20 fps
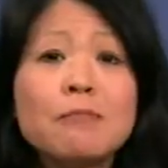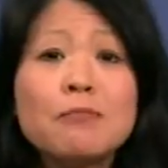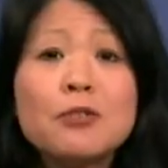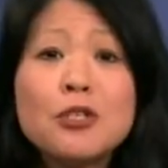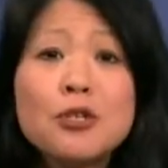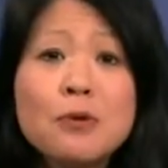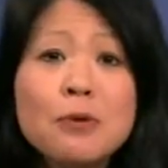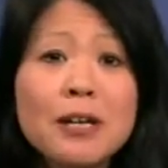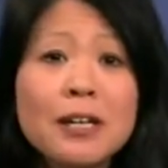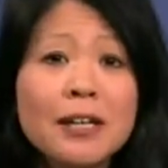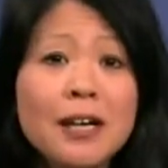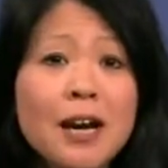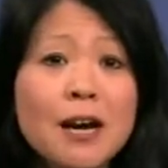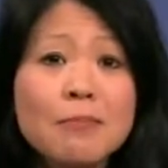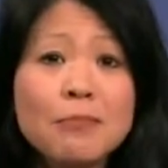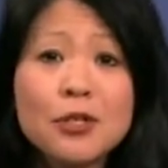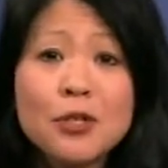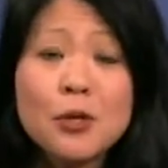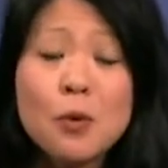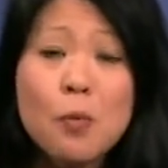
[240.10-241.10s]
from 2
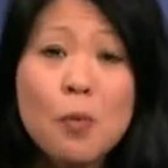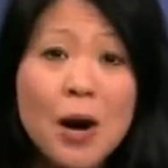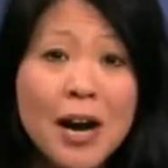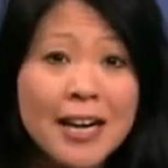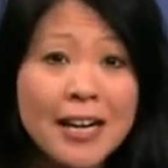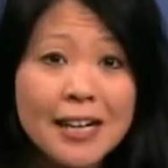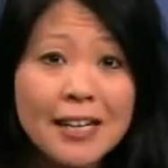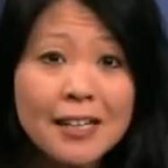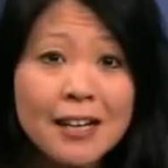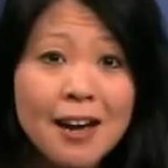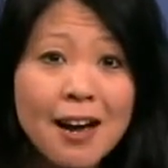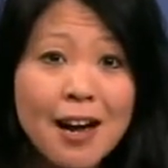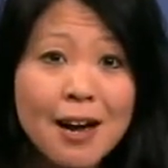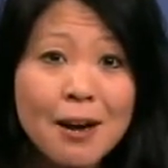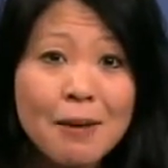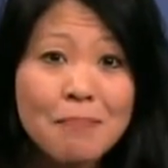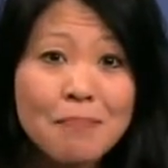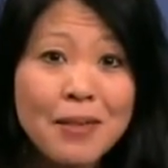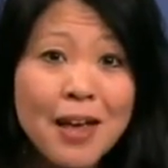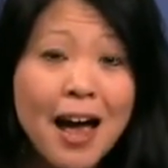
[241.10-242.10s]
incomes to 1
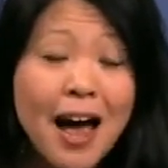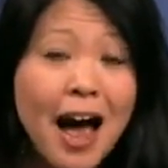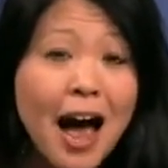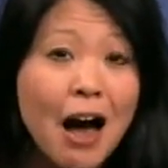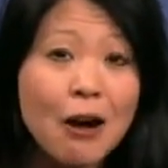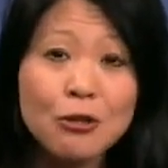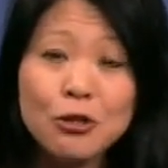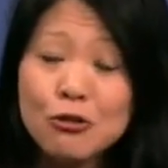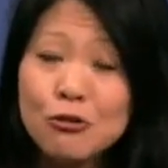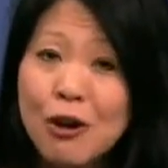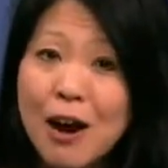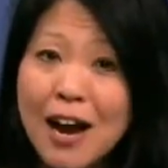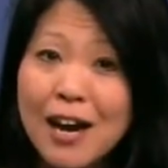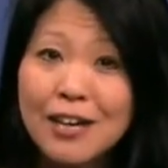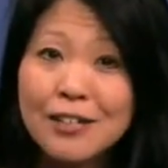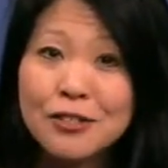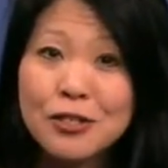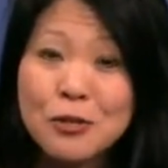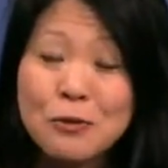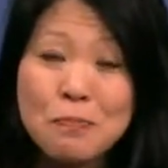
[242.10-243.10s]
income. I was
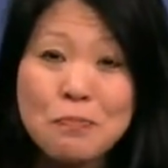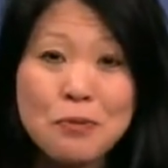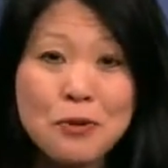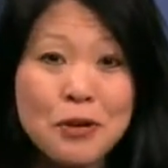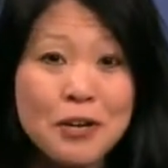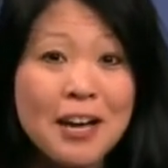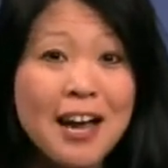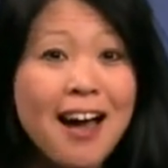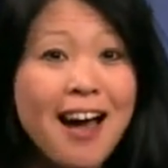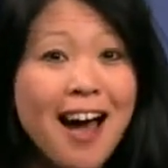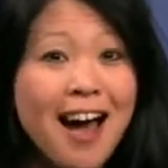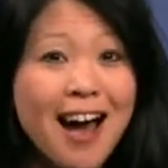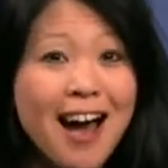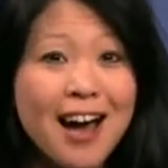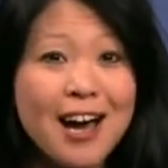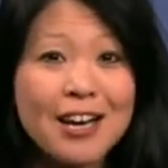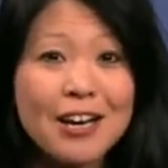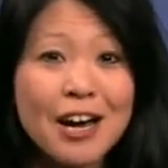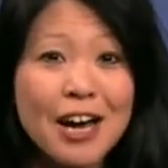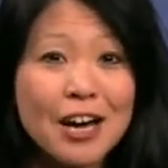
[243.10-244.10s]
trying to put
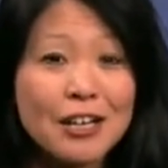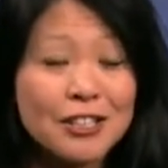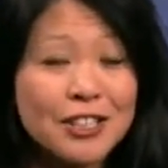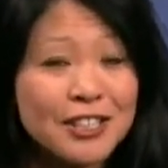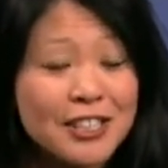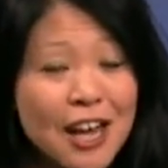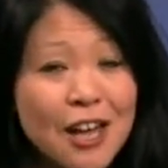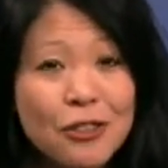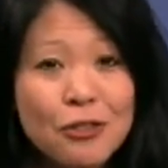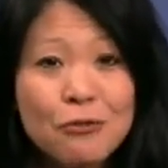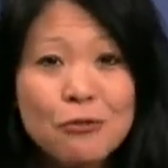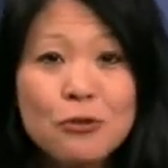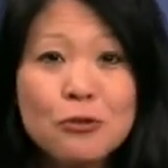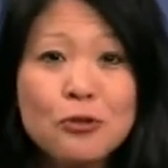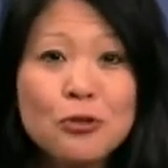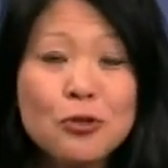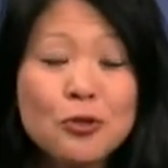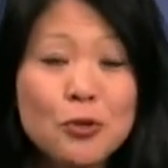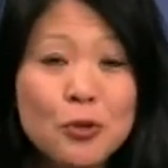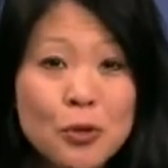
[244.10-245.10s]
a son
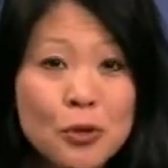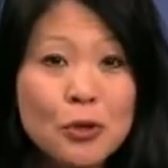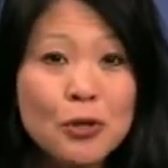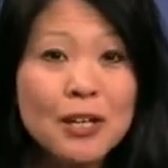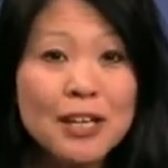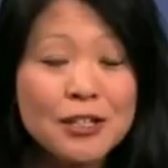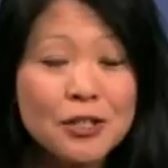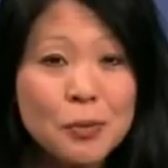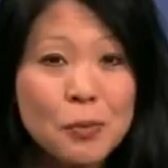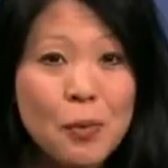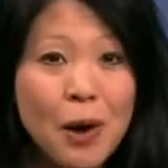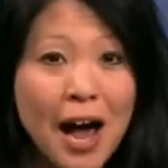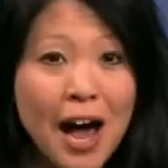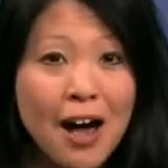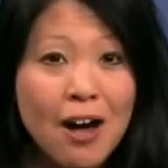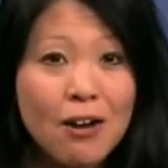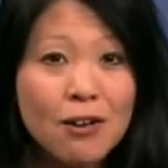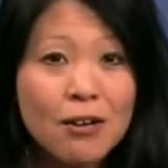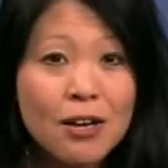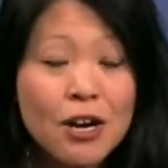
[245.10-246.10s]
through school as
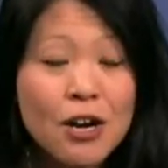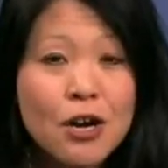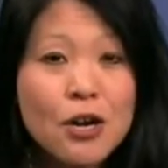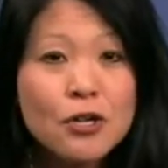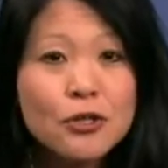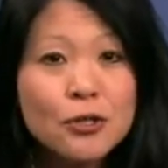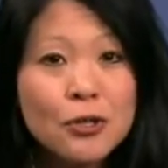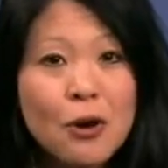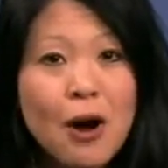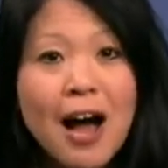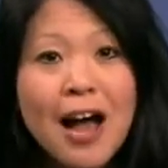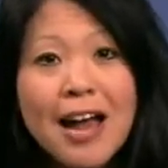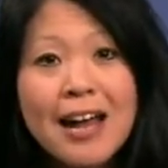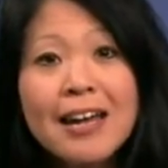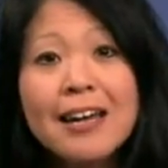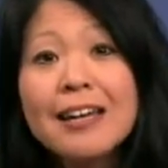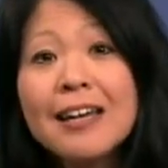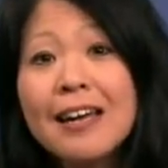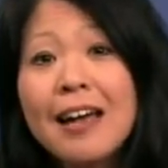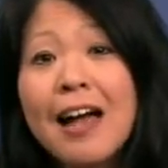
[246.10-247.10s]
well. So
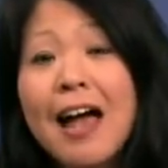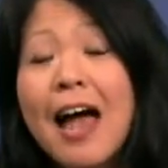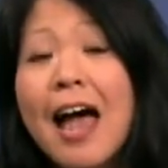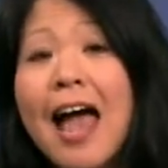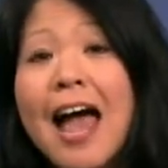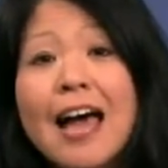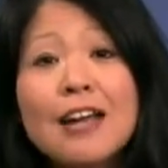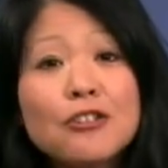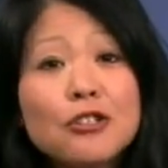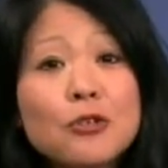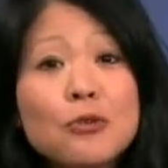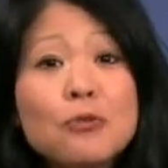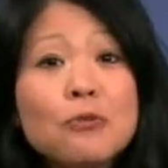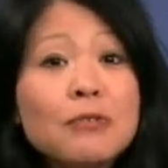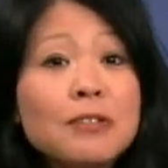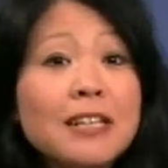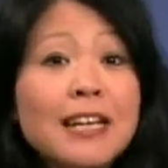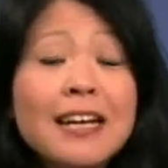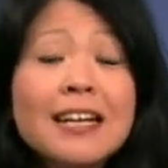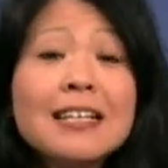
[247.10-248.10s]
I had
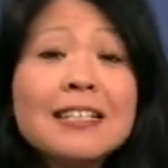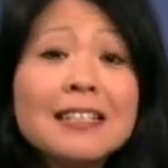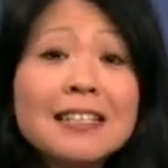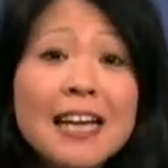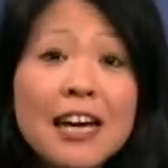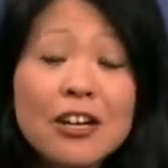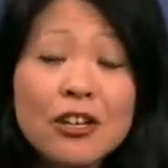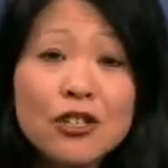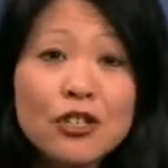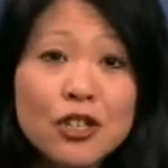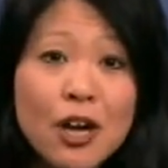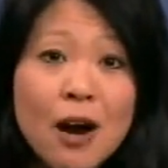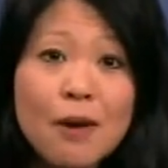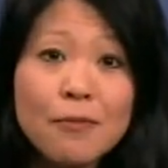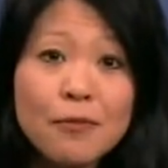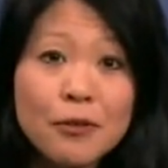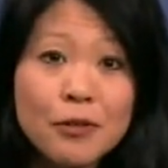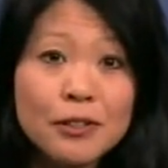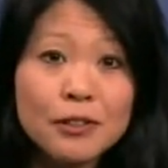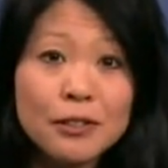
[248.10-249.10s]
to get a second
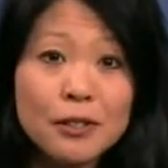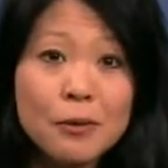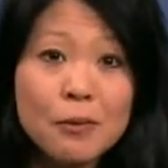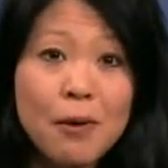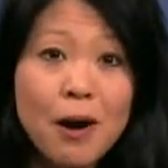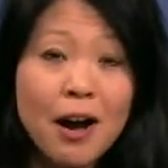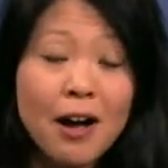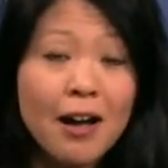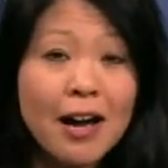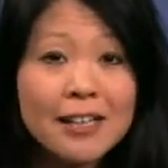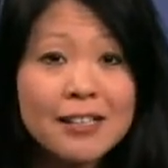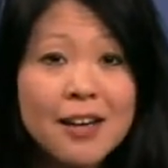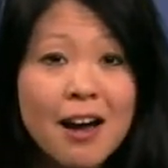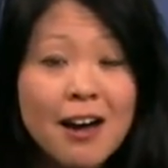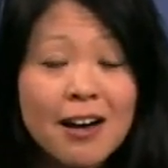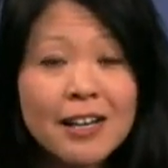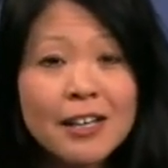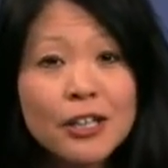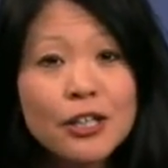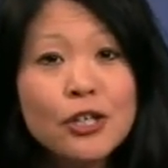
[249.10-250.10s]
job for a little while. I
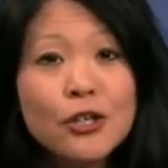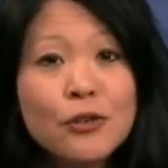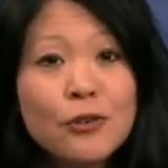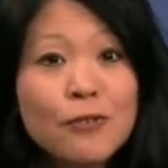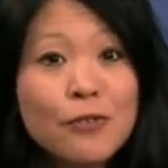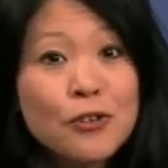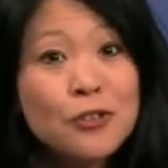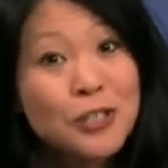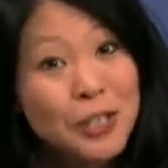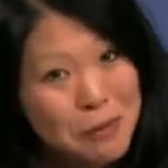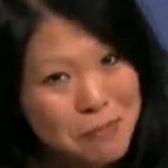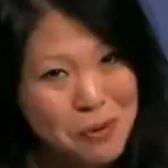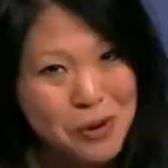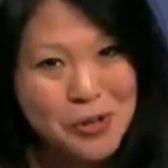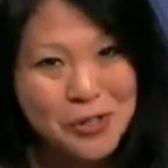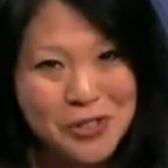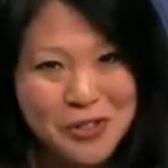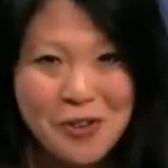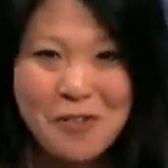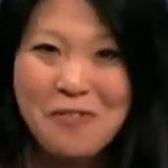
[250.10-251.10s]
taught at a university
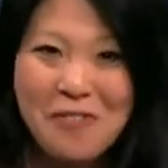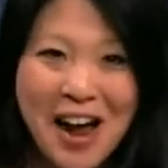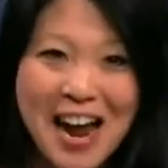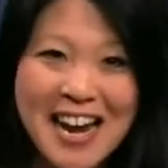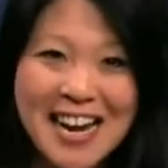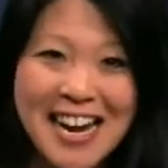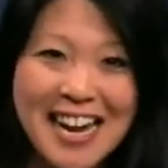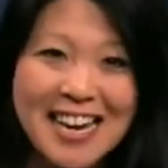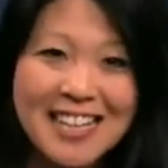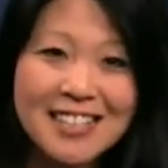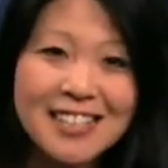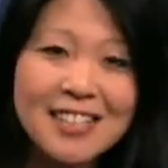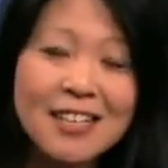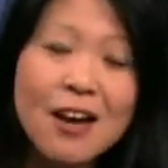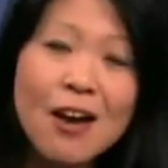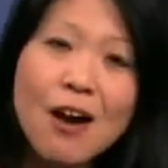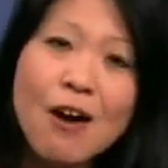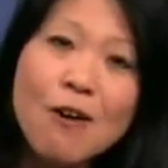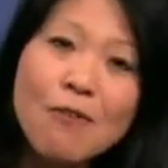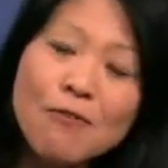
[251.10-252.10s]
personal finance
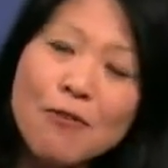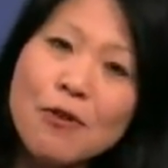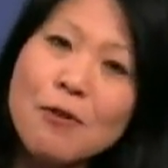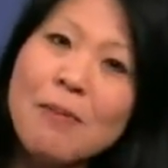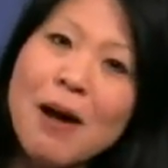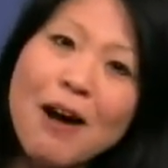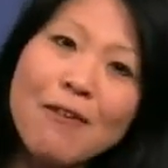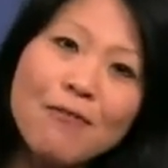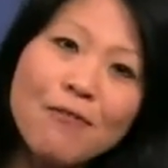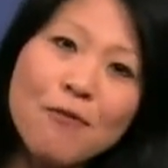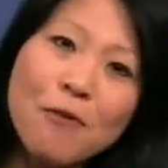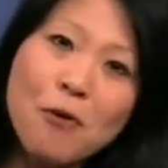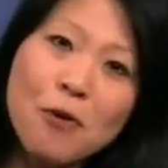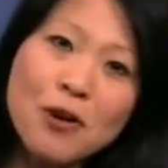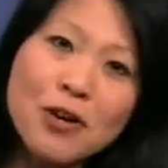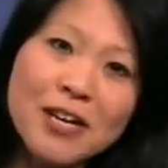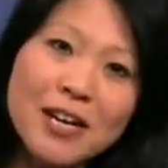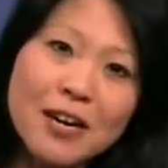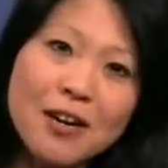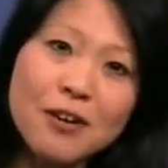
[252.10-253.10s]
for about
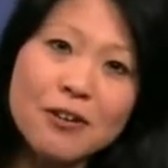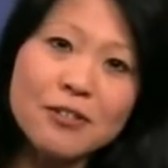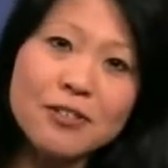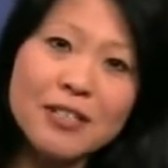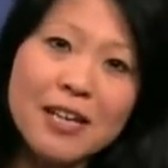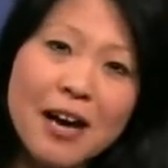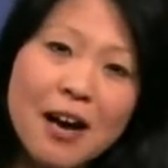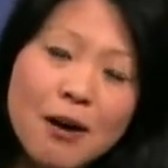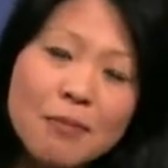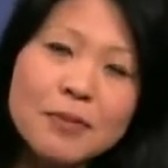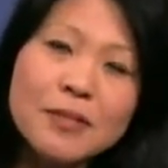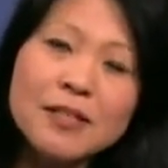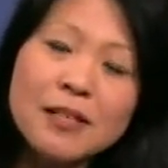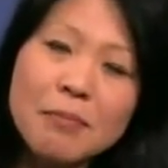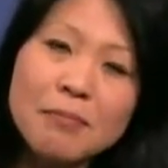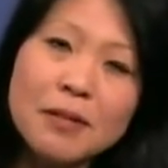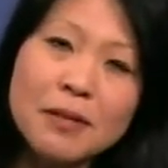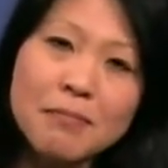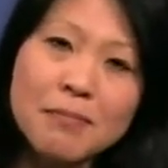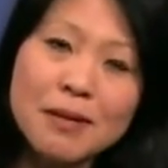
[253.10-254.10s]
4 years to help
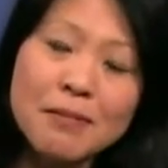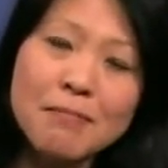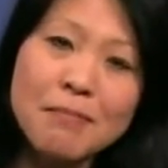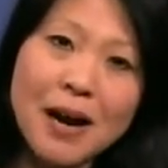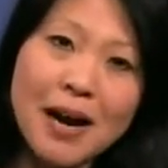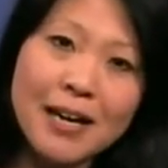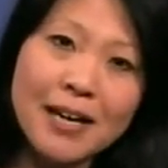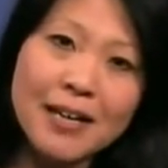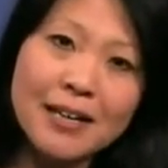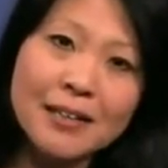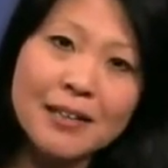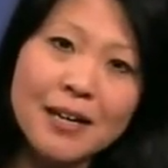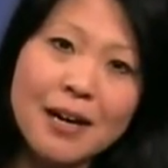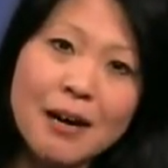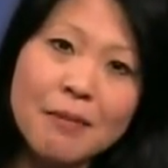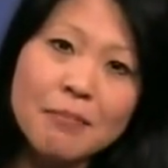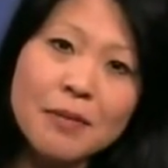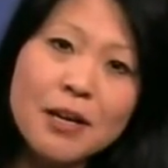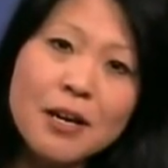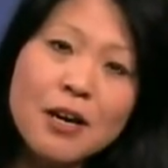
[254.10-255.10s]
supplement my
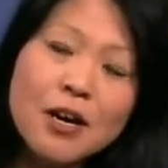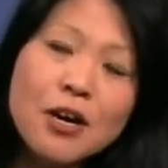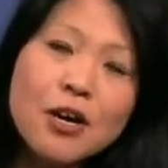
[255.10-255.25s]
income.